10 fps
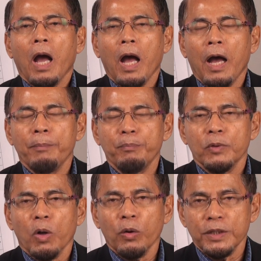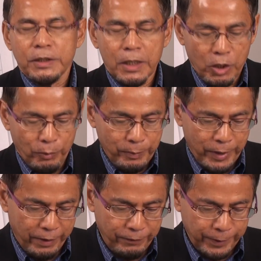holistic human
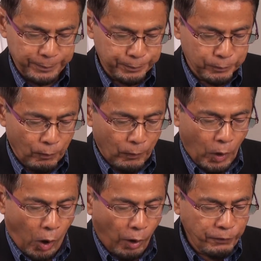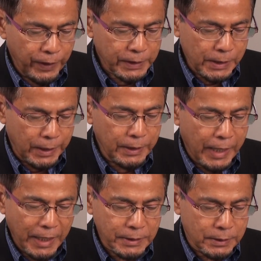behavior. Obviously,
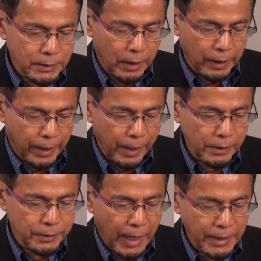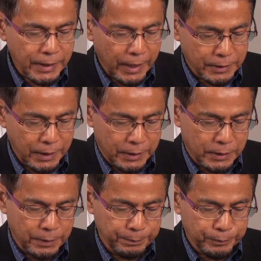guilt does
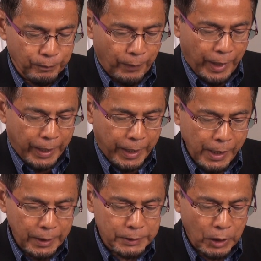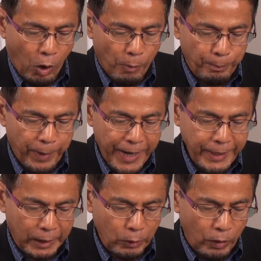exist. Guilt is a
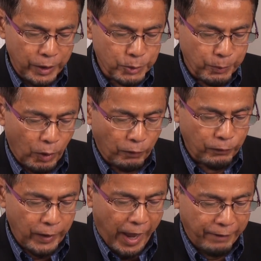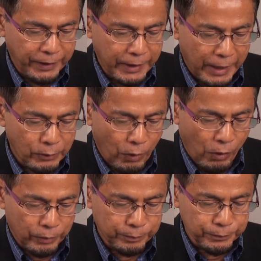combined acknowledgement of having done
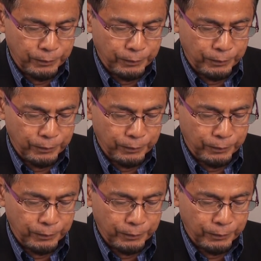wrong